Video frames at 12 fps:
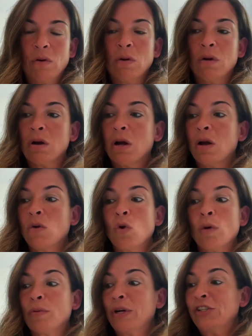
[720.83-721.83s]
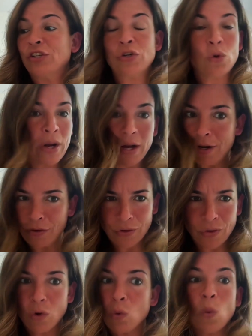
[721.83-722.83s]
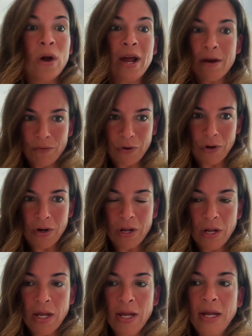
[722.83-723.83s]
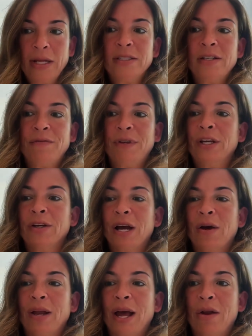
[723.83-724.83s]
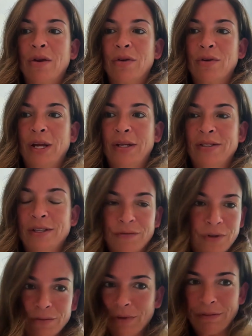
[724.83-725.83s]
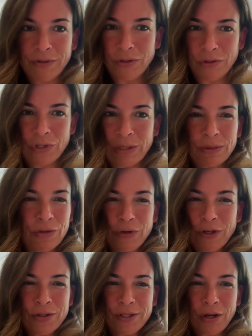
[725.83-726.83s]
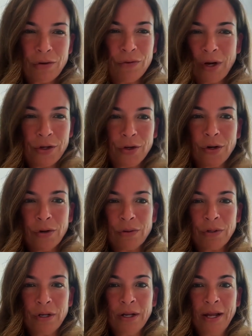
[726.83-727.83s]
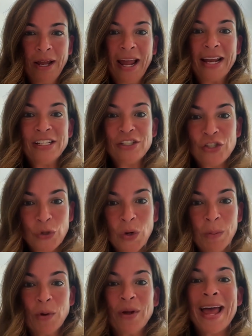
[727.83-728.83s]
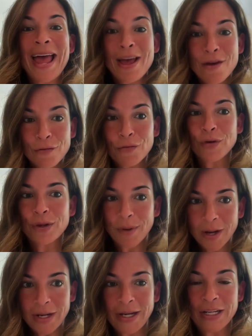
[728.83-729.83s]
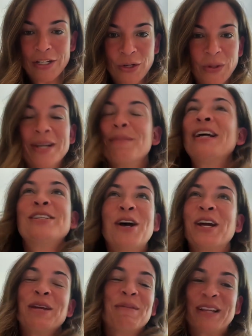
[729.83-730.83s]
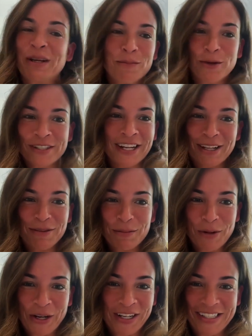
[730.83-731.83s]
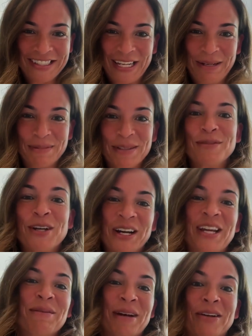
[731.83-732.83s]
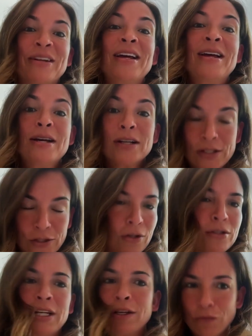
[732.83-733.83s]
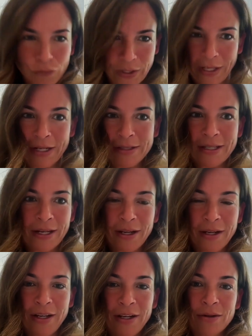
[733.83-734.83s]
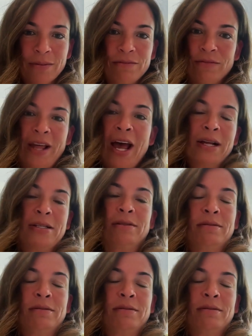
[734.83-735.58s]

or a corporation going under or whatever is to figure out how to create different revenue streams for yourself on your own. And it's doable. Everybody can do it. And I'm not talking about like multi-level marketing schemes. I'm talking about consulting, freelancing, that.